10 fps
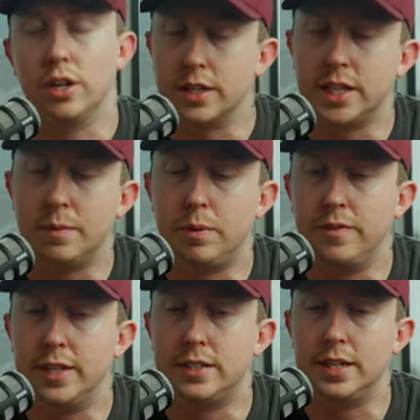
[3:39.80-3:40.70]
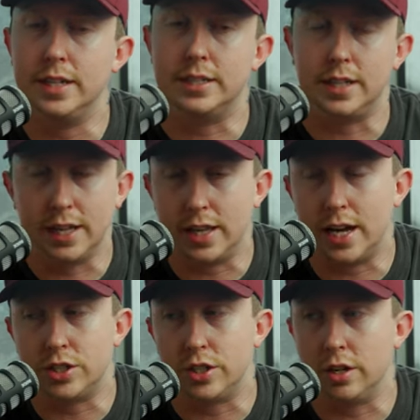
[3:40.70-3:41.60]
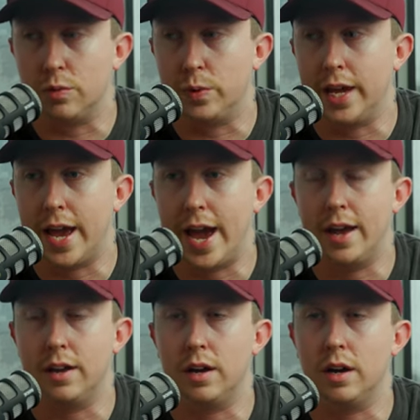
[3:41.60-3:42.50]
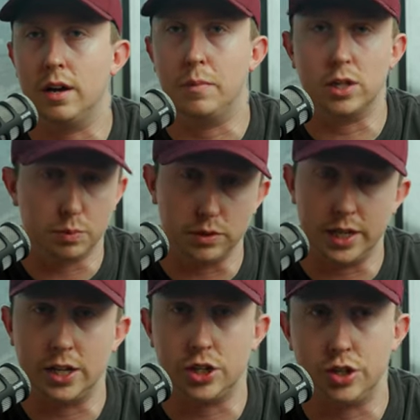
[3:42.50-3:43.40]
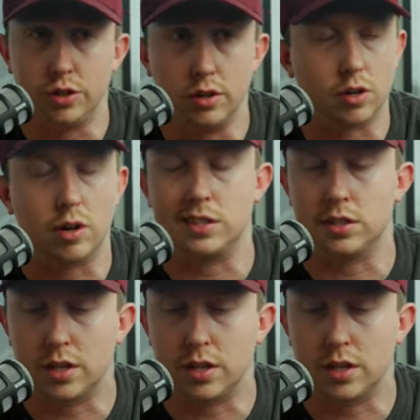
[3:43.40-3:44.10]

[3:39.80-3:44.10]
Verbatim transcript: good example of this is late last year, we had a multiple day shoot across the